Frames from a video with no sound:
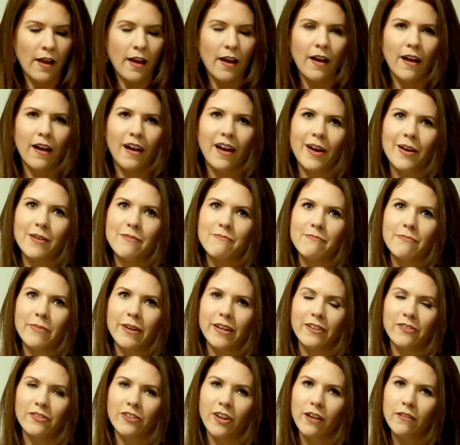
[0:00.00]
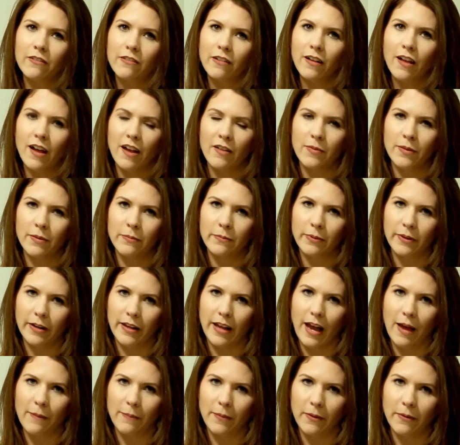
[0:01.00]
But in general, I've been
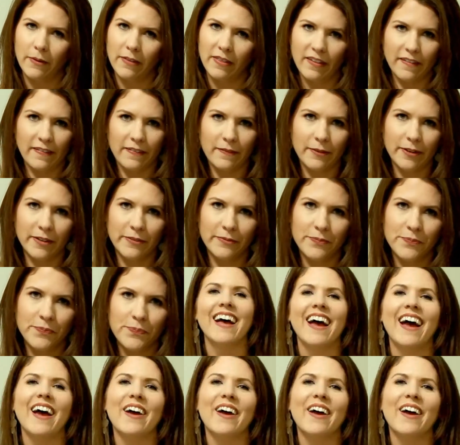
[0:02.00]
pretty happy with this one.